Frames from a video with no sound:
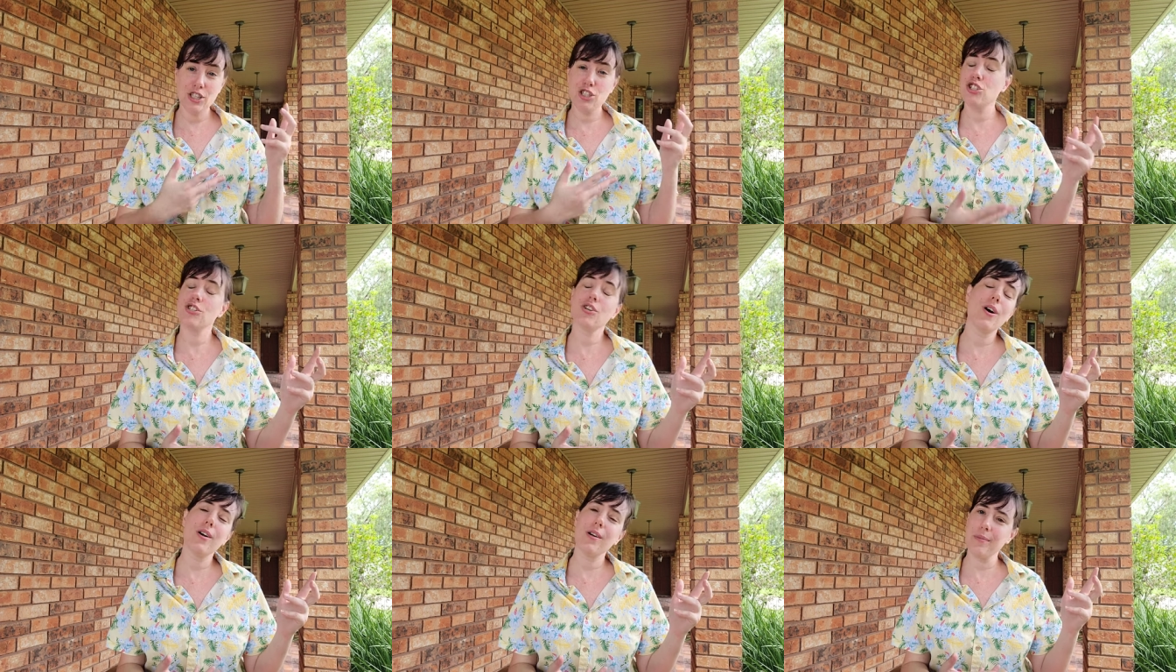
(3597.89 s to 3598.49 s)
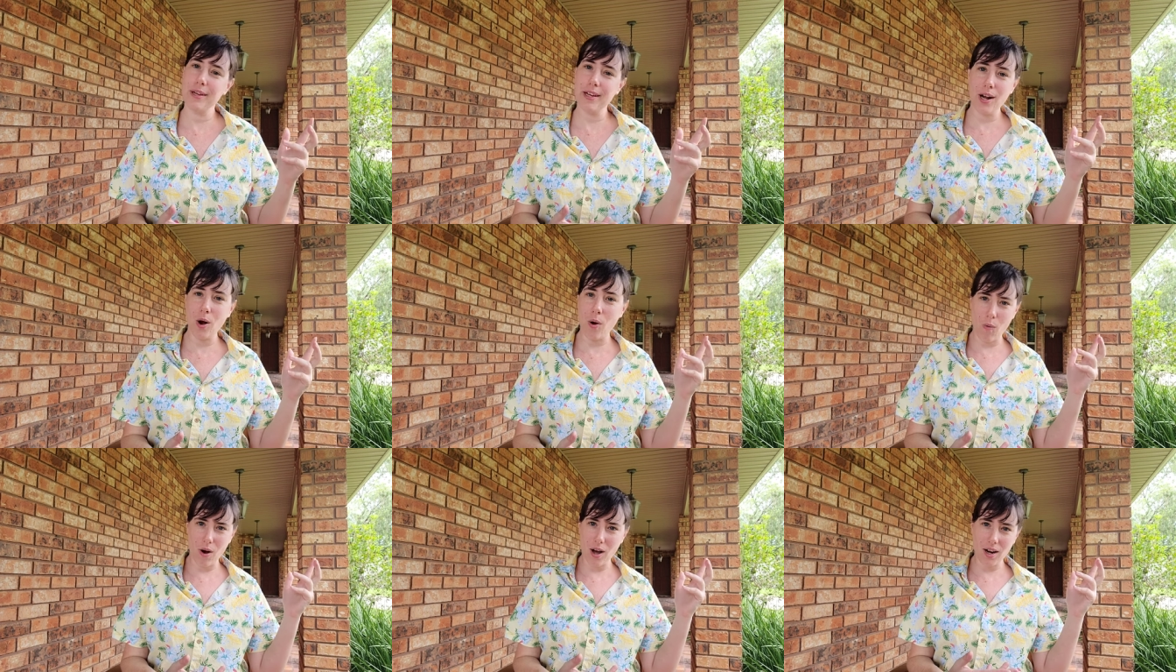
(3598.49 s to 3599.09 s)
a charming
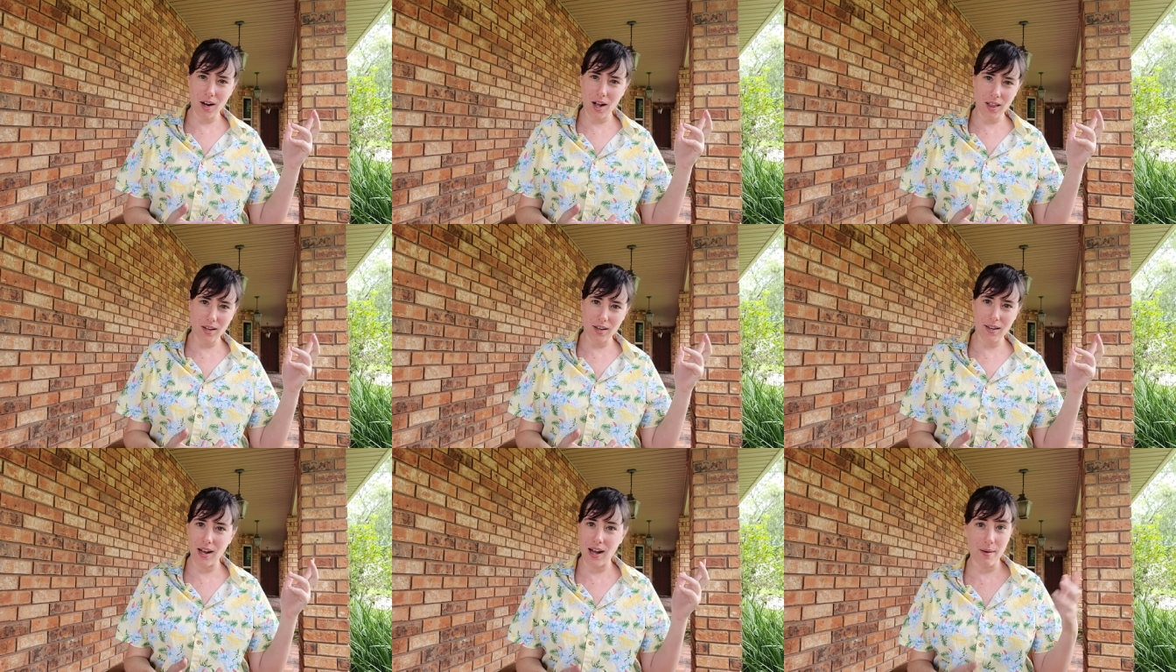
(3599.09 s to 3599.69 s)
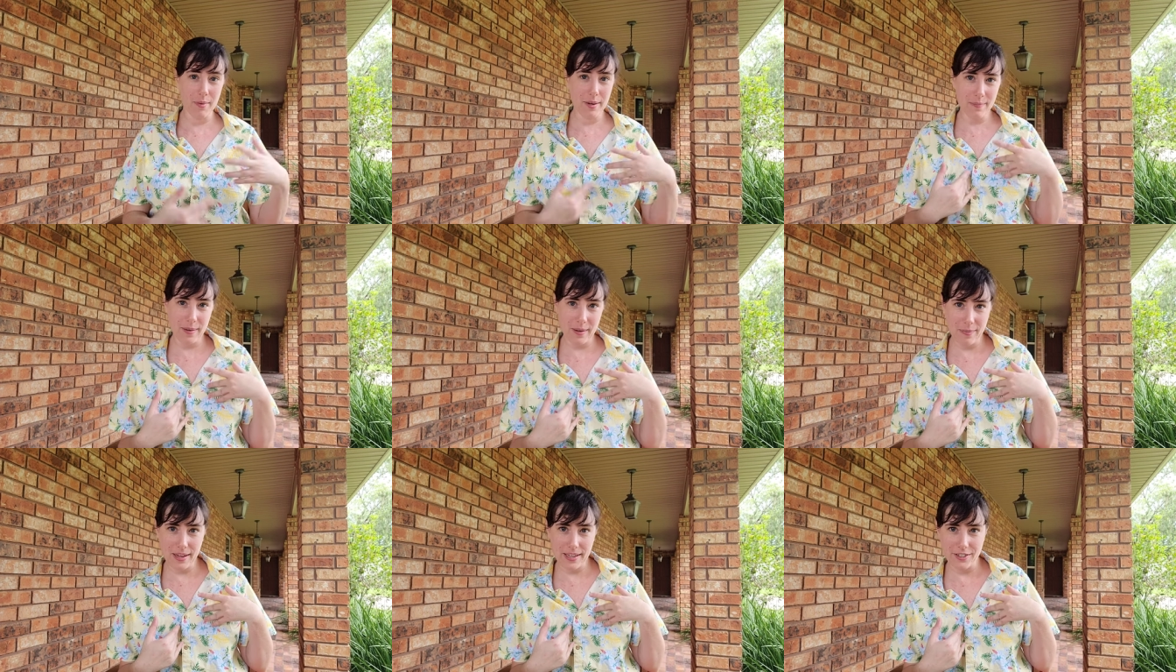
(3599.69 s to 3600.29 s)
watercolor comic
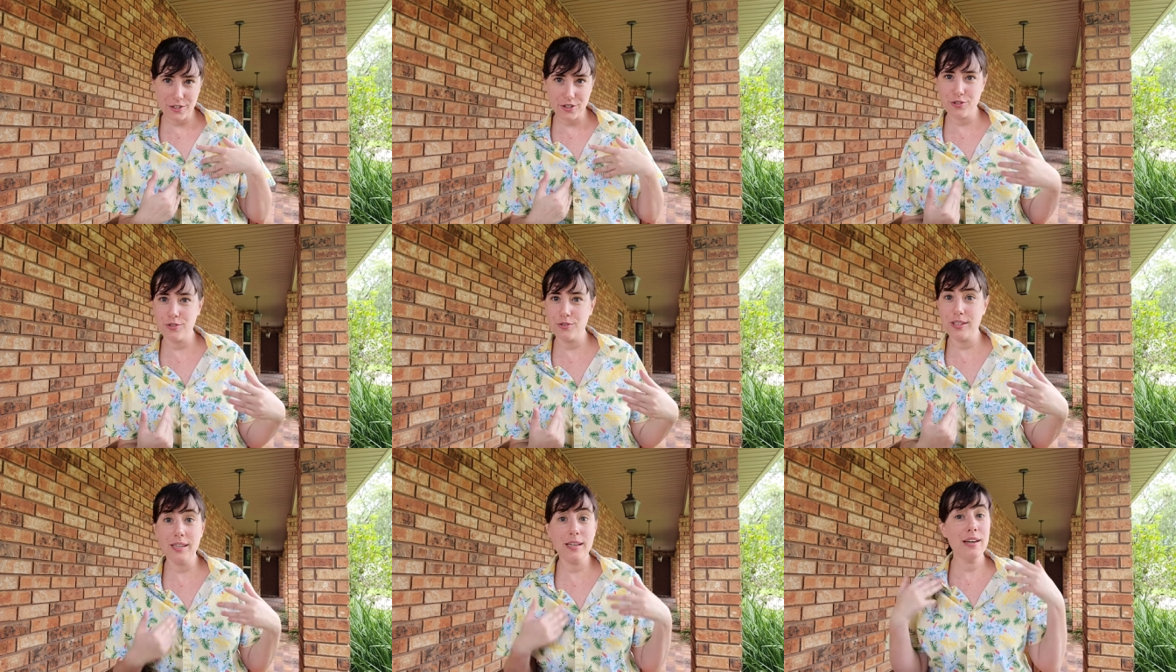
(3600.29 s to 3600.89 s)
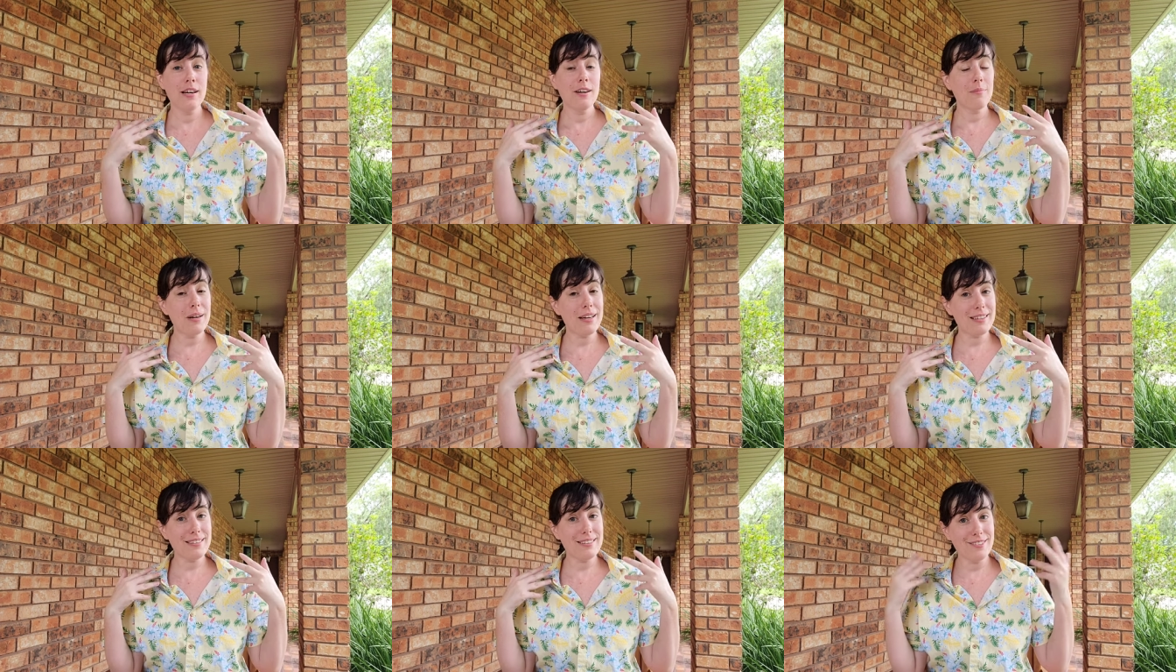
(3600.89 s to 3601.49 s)
made by yours truly,
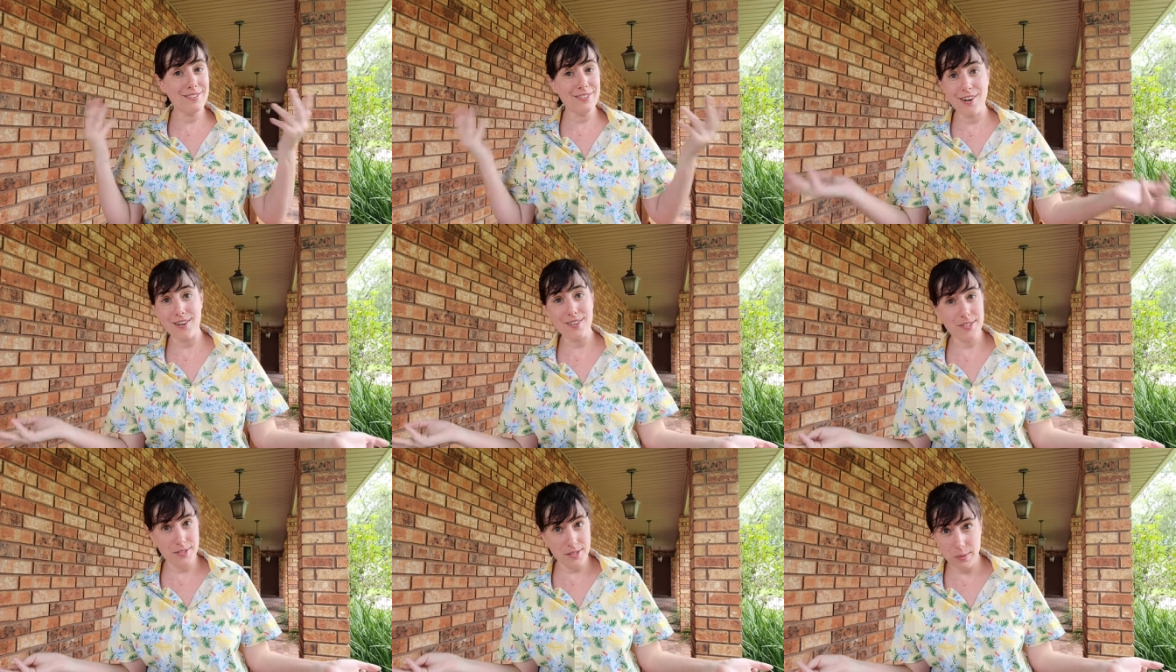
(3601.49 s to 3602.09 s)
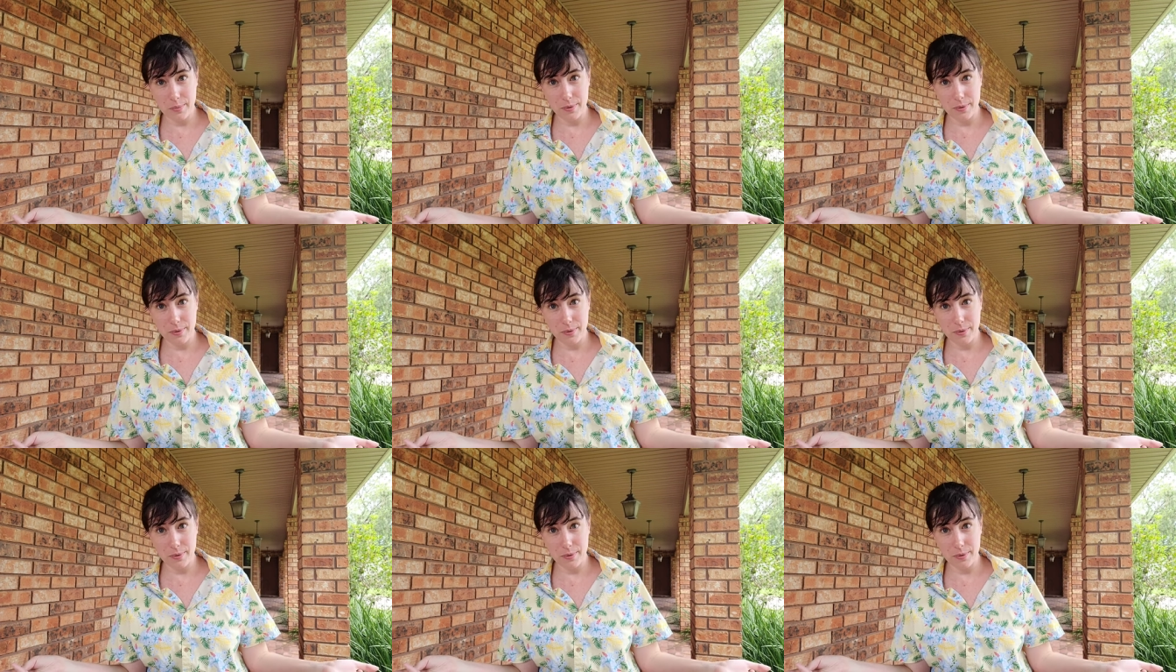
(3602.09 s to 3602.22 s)
but you are also